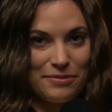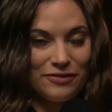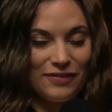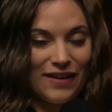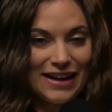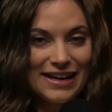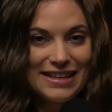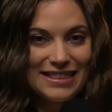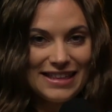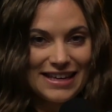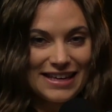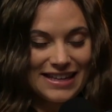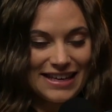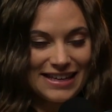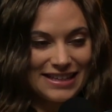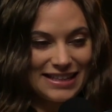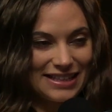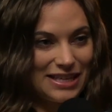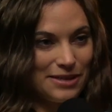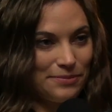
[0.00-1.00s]
If anything,
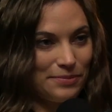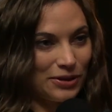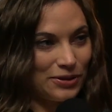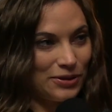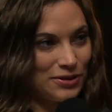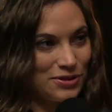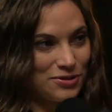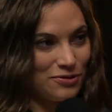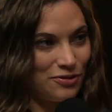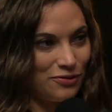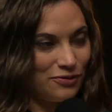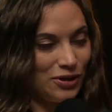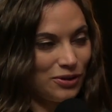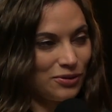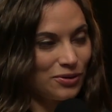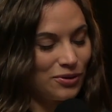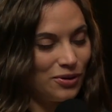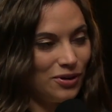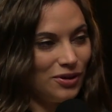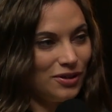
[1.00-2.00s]
they can keep it close to a
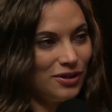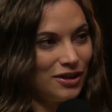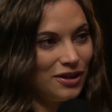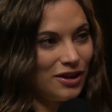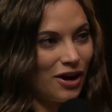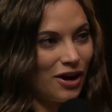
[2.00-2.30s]
field goal.